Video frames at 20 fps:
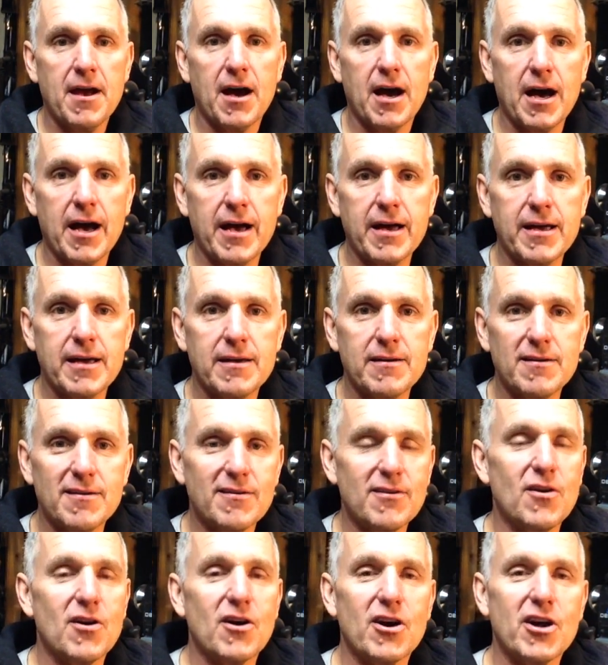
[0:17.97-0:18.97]
I
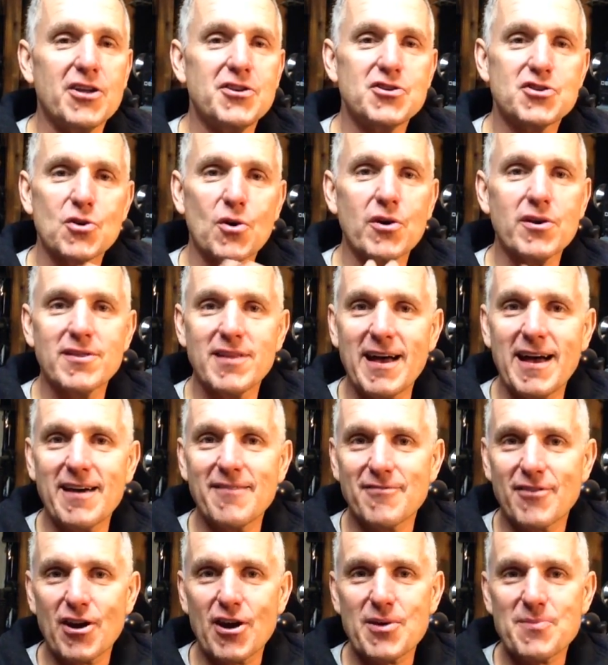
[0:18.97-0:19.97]
enjoyed
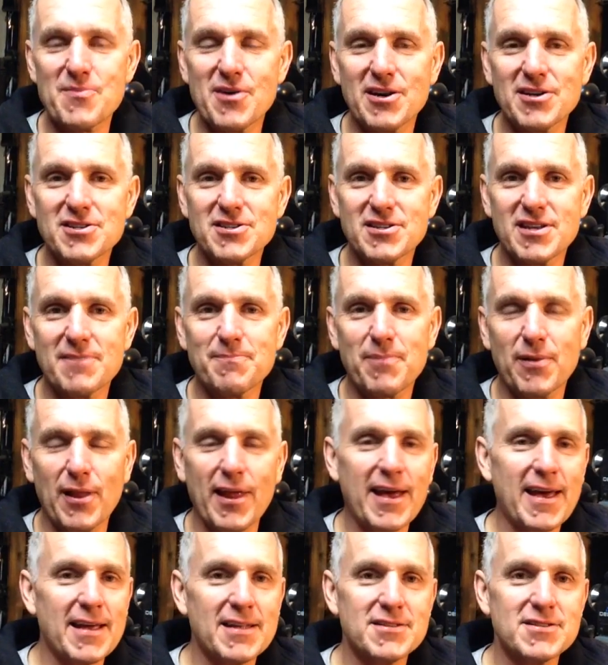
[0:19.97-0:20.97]
that very much. The
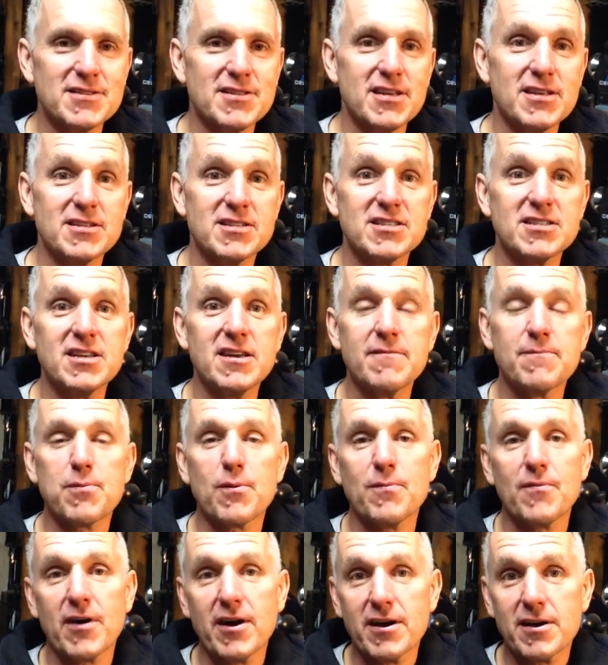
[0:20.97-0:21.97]
plans that Steve
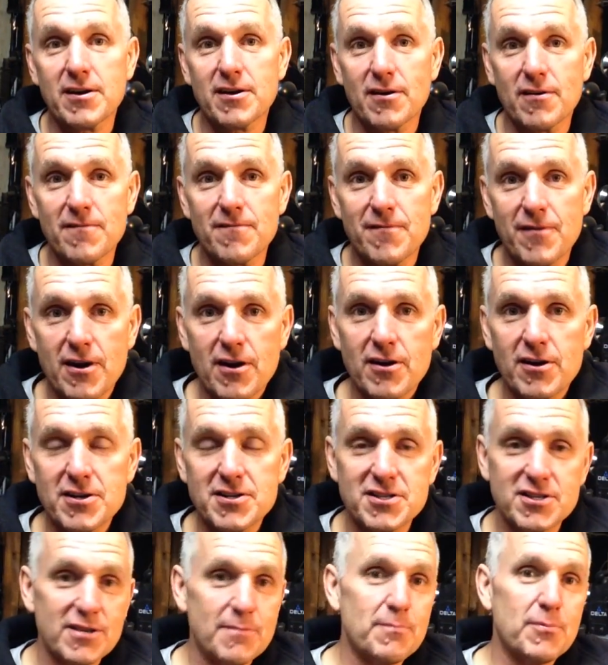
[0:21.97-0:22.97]
provided are very
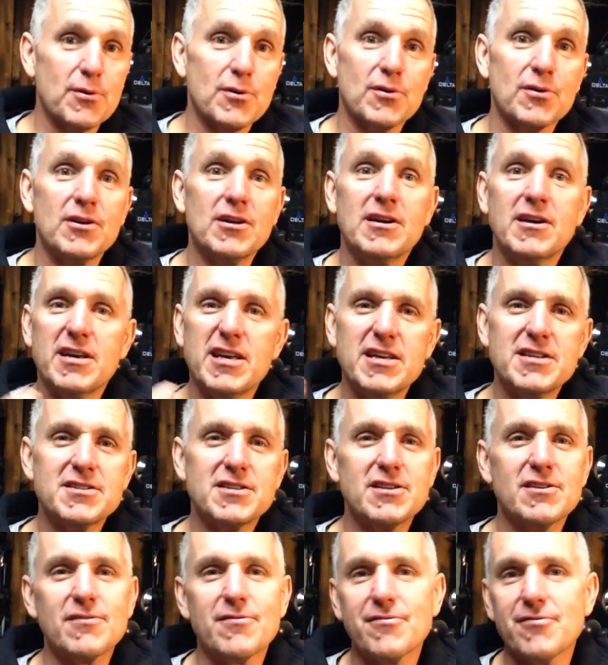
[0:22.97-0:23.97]
simple,
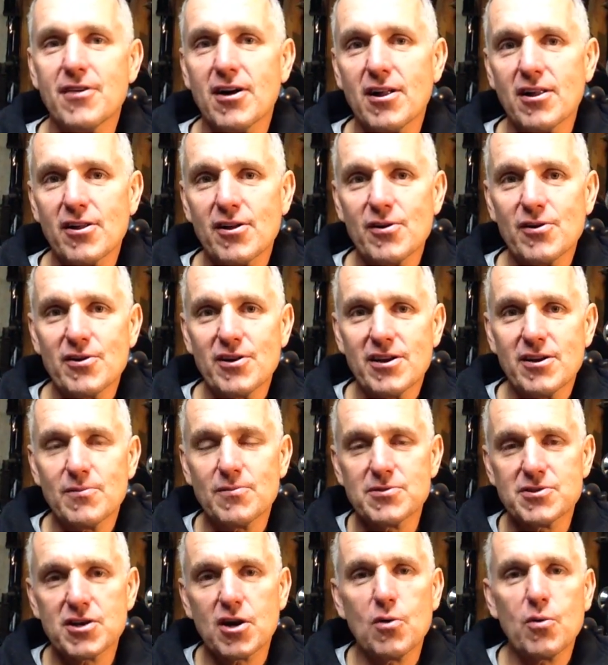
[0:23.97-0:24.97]
easy to follow, and it
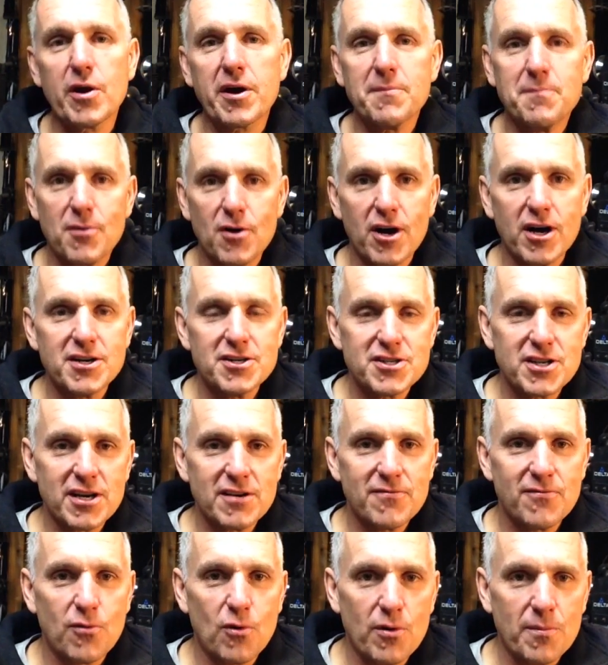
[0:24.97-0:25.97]
was a quick
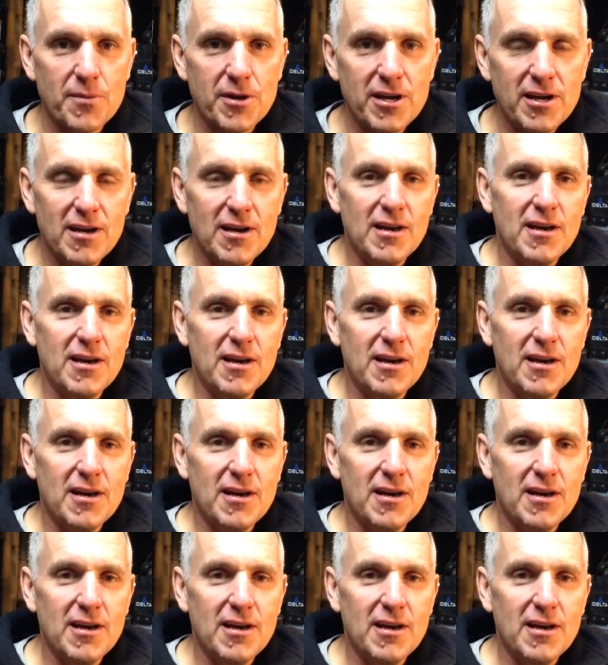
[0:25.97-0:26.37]
project for me.